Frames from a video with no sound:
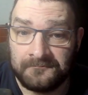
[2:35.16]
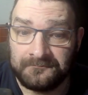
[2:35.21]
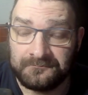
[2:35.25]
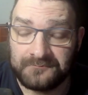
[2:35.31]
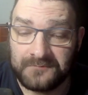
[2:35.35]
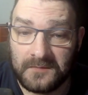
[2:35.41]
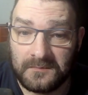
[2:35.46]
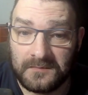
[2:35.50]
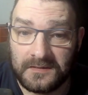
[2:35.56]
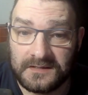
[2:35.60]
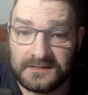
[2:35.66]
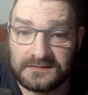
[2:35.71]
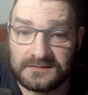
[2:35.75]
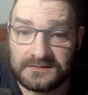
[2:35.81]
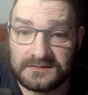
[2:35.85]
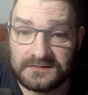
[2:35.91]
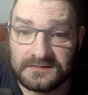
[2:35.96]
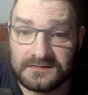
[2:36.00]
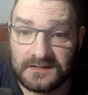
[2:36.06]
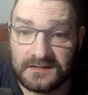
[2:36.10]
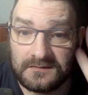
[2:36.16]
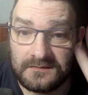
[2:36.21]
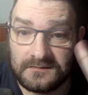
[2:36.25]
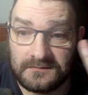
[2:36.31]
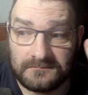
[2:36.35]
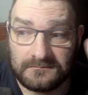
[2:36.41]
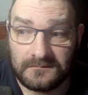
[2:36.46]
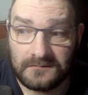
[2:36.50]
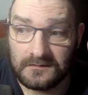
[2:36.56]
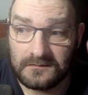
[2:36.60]
and places and said,
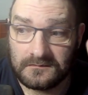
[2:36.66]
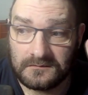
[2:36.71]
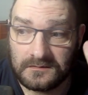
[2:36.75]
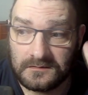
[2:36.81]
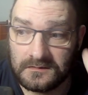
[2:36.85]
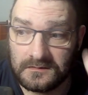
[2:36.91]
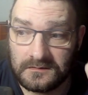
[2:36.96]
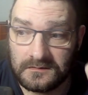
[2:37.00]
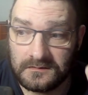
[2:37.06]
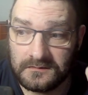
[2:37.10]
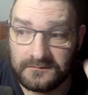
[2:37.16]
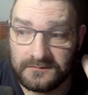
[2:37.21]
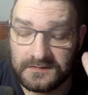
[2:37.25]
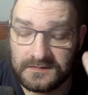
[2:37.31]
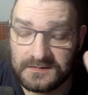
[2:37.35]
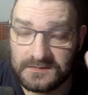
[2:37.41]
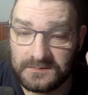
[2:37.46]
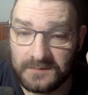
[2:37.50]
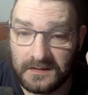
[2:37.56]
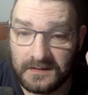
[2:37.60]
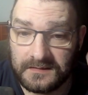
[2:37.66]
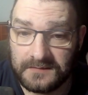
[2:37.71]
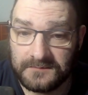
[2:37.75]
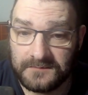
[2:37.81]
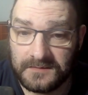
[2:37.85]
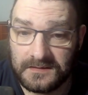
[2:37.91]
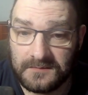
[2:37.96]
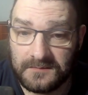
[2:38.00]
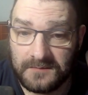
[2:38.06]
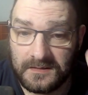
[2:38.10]
you know, you've inspired
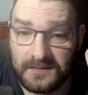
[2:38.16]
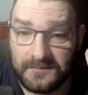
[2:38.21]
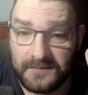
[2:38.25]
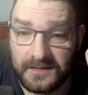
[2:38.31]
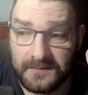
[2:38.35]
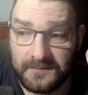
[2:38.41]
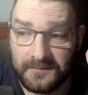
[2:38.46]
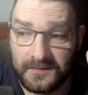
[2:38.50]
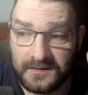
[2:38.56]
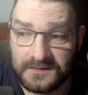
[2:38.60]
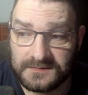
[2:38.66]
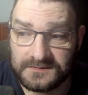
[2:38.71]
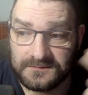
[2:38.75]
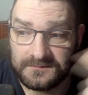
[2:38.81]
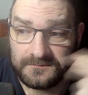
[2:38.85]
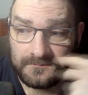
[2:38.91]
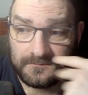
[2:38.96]
me to be a better person.